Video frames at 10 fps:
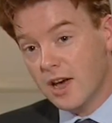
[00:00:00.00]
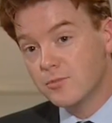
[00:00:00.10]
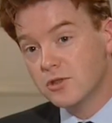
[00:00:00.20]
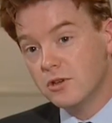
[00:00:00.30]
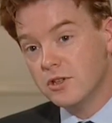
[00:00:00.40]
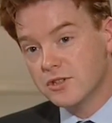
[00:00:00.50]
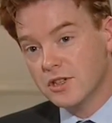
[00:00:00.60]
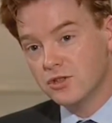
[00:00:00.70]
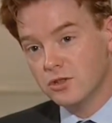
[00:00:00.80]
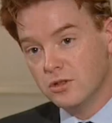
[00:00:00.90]
absolutely
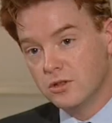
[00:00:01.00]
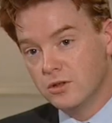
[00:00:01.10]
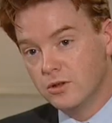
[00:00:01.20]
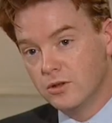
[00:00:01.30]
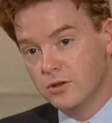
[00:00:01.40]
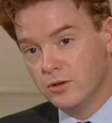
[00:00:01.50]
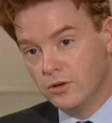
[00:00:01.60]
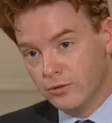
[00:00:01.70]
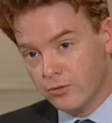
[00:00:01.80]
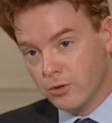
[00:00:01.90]
essential
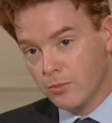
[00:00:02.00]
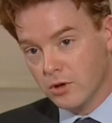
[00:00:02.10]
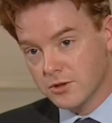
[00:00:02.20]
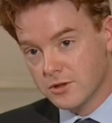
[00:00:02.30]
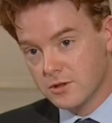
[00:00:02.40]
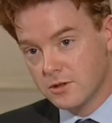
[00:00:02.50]
for a boss?